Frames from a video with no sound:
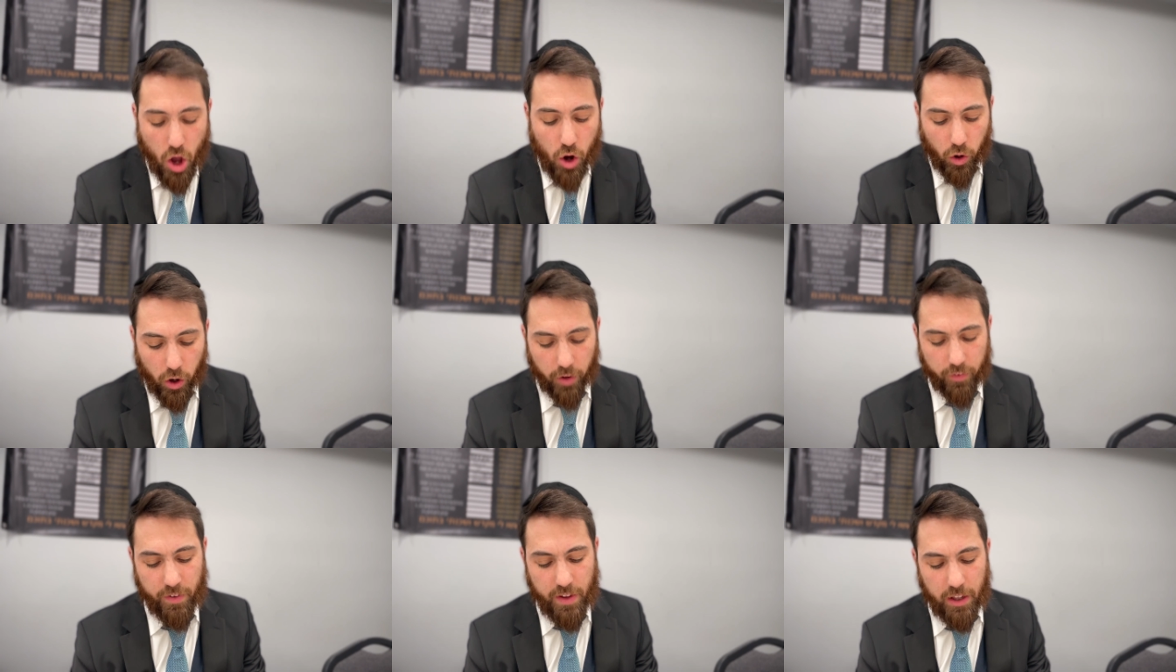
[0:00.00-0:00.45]

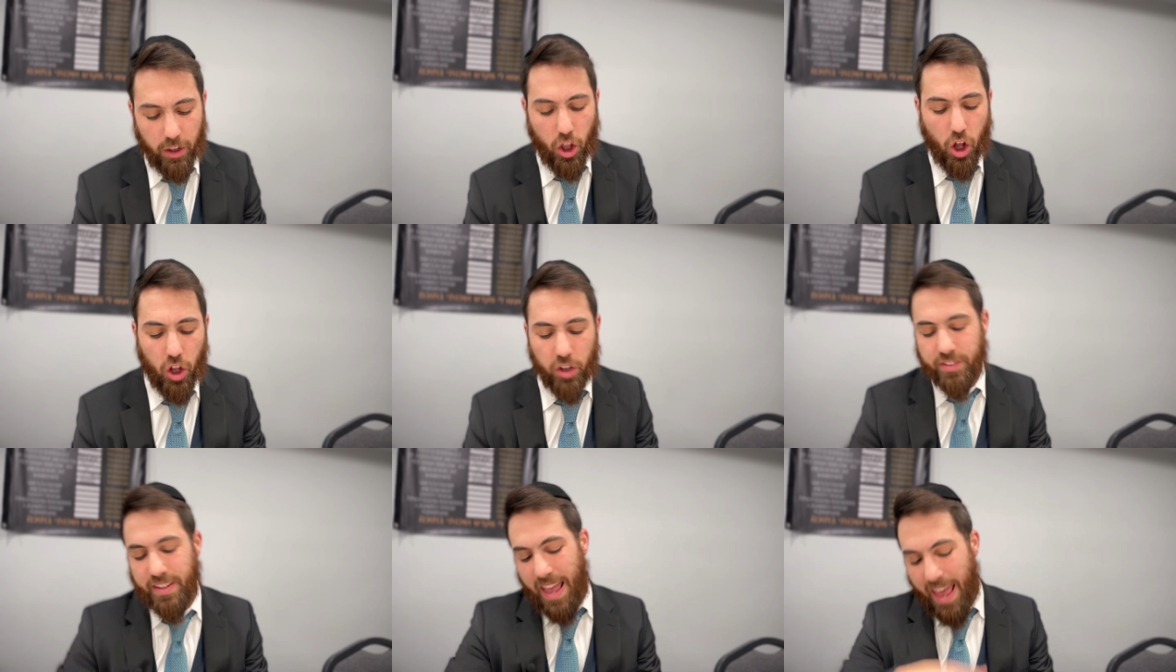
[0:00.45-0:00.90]
Rav Gamliel
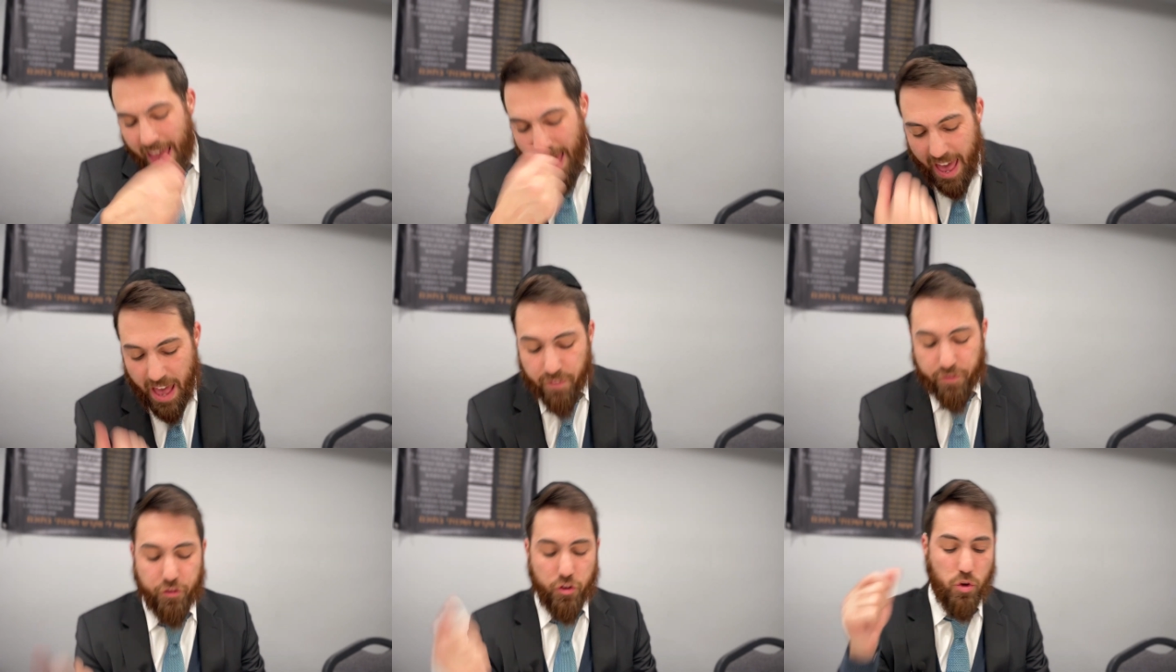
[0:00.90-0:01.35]
holds
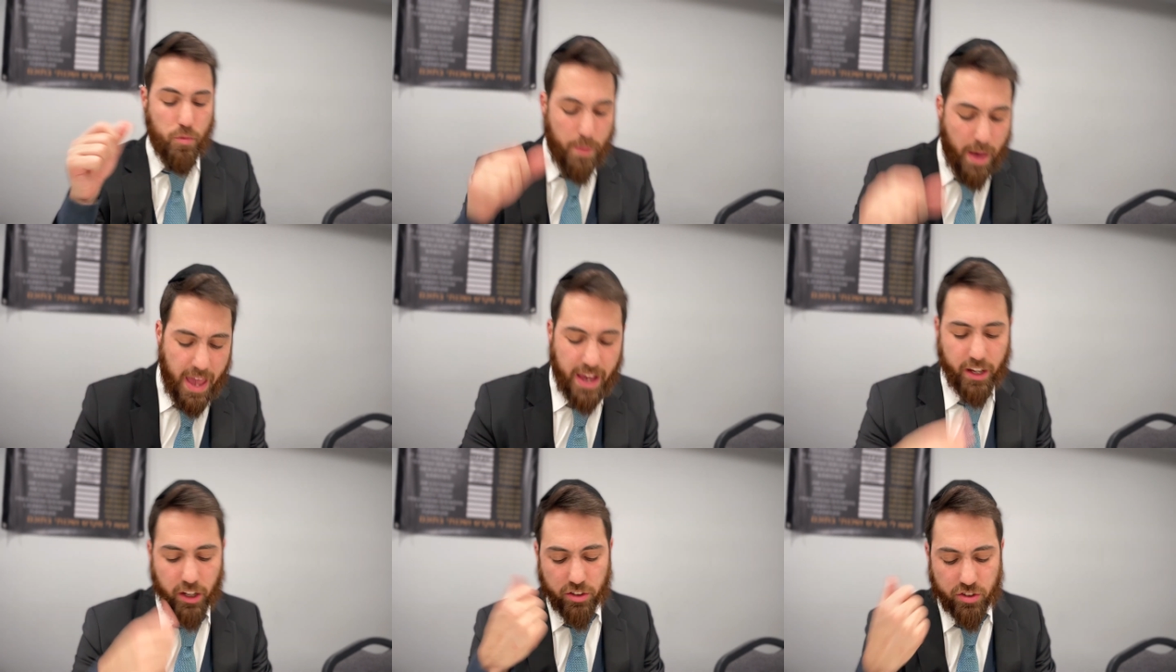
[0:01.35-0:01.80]
if you
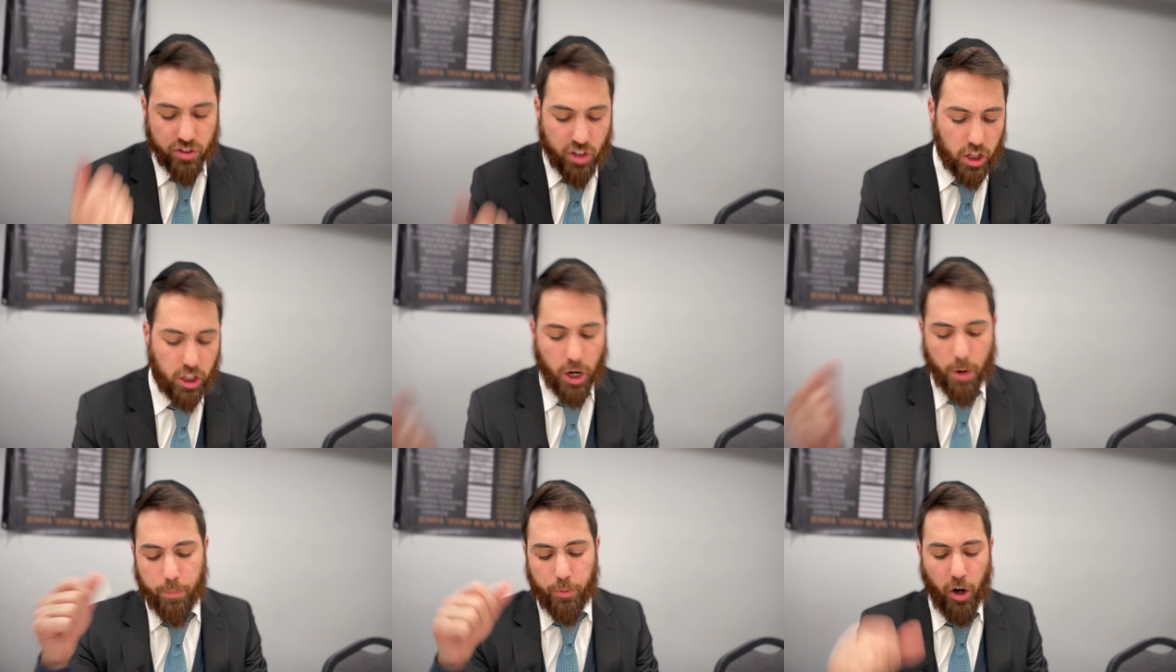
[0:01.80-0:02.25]
make a
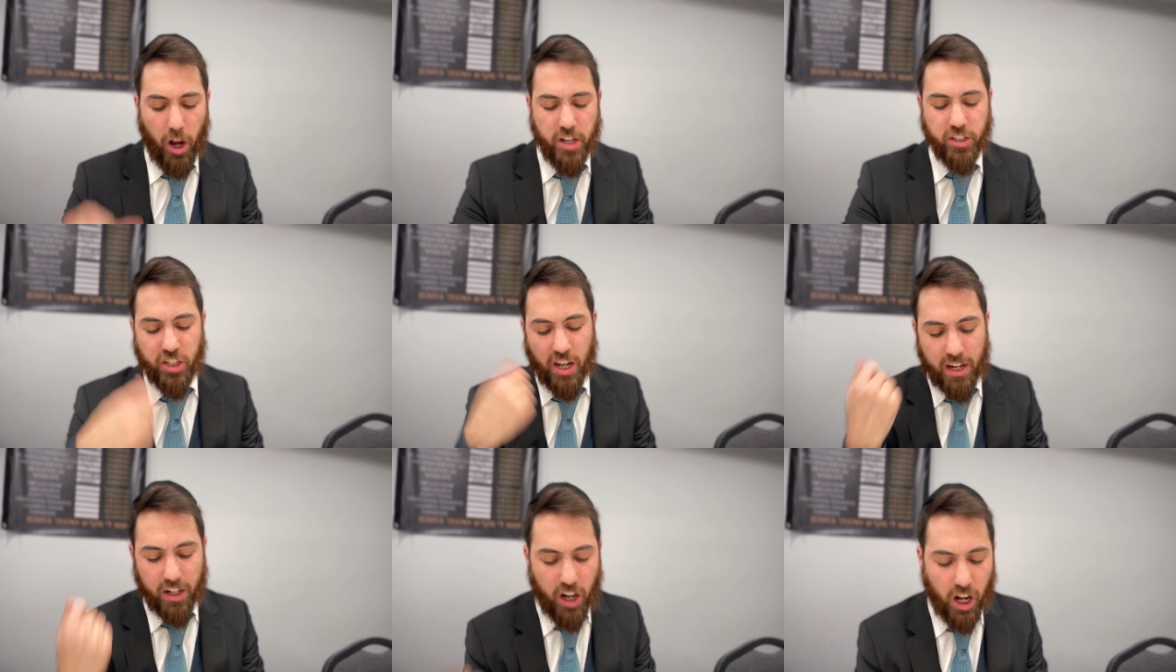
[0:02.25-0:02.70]
sukkah
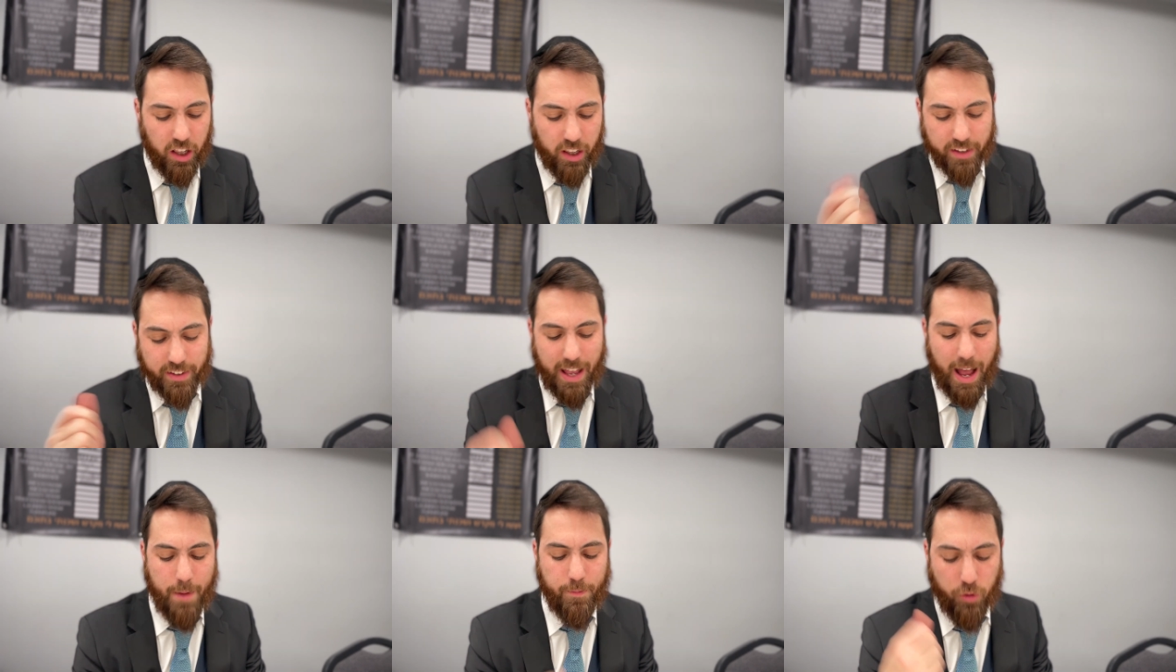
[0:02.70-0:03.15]
Rosh Hagal
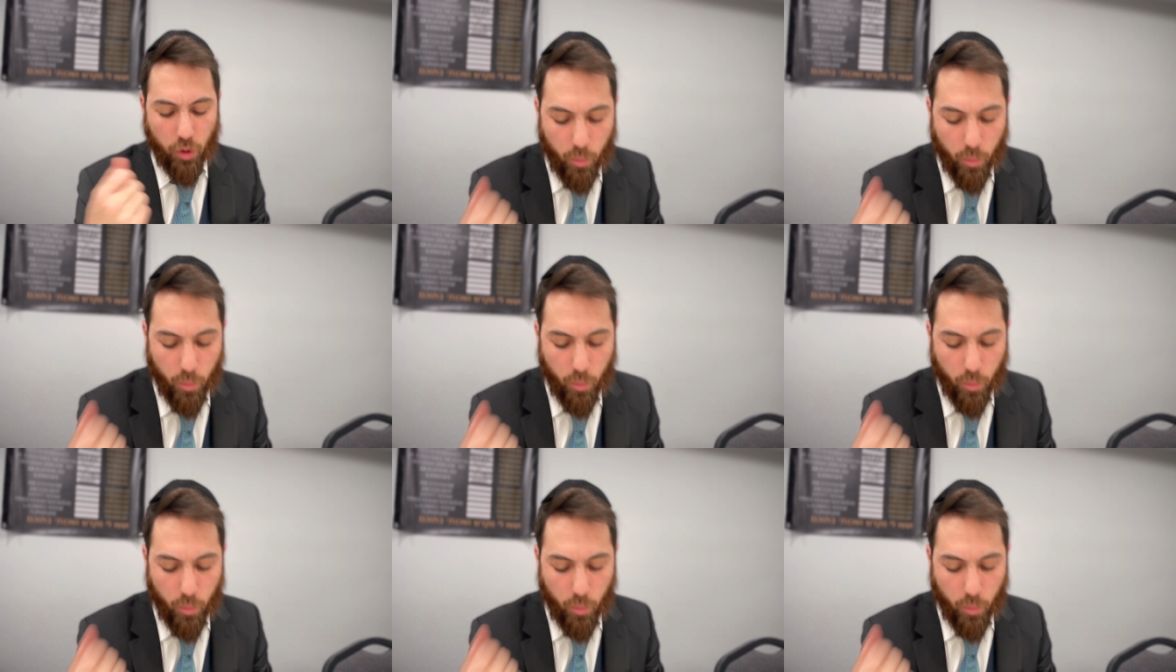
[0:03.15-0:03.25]
on top of